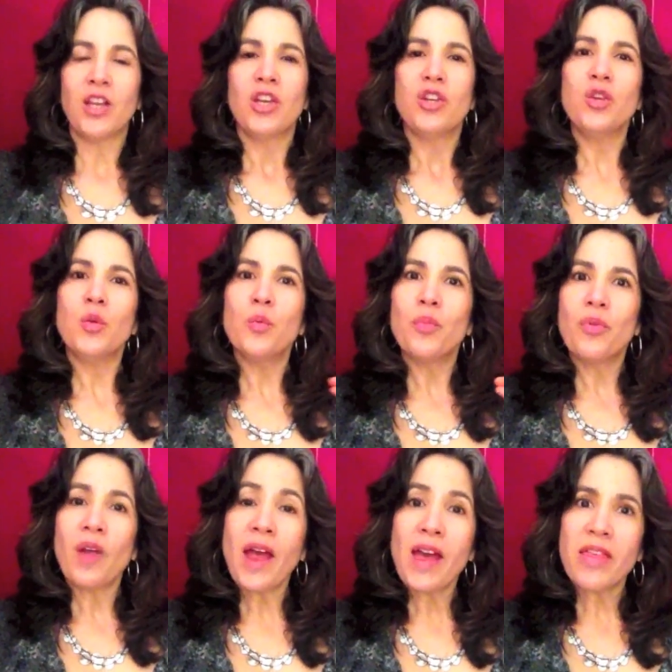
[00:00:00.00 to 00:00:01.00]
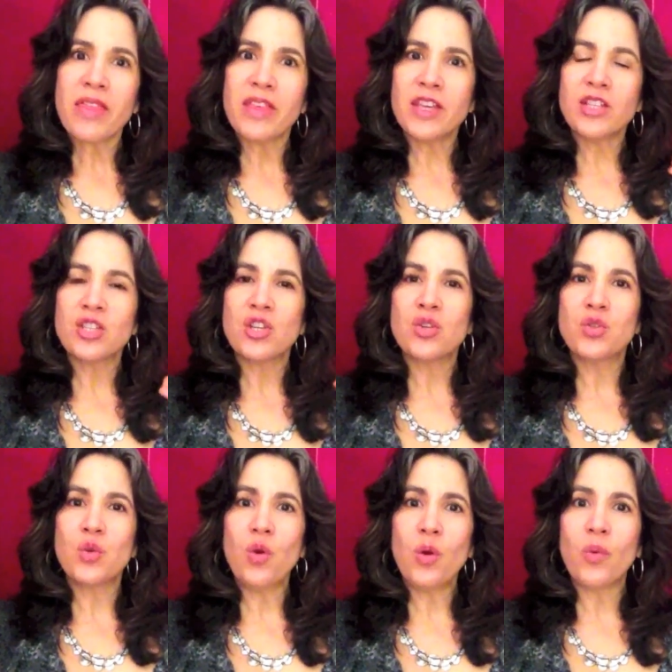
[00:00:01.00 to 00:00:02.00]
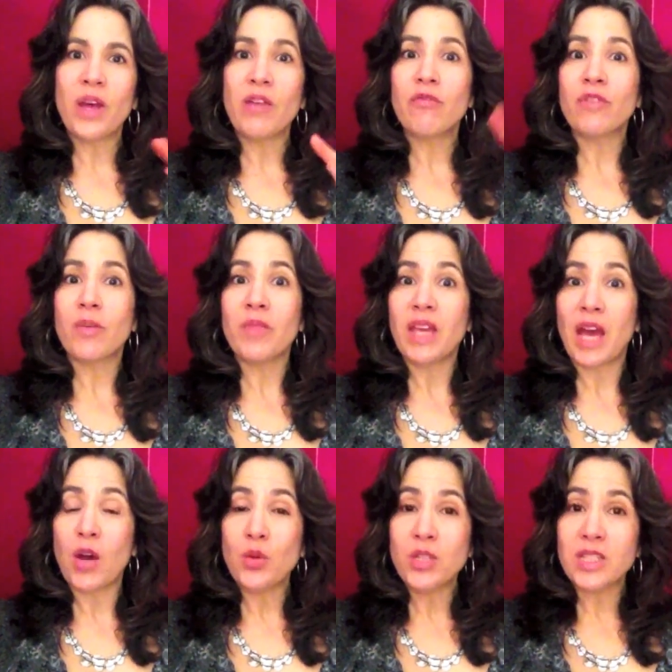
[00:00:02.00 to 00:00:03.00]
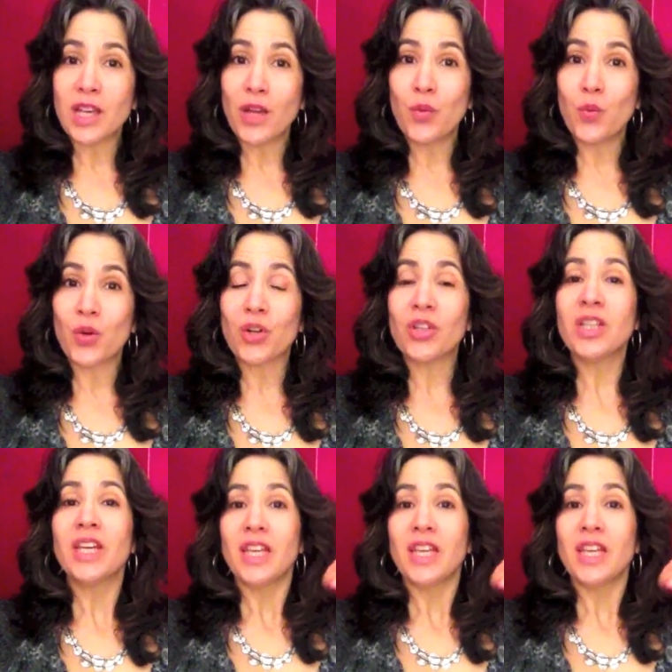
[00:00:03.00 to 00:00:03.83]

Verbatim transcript: Your breath is the doorway from the outside world